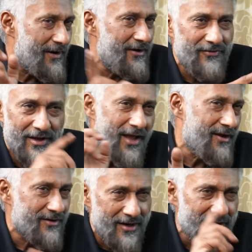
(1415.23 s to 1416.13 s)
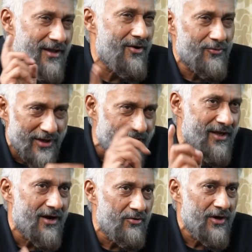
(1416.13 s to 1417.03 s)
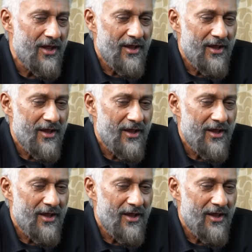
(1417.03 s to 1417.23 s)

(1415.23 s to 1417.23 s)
Pallavi and I running around, running around.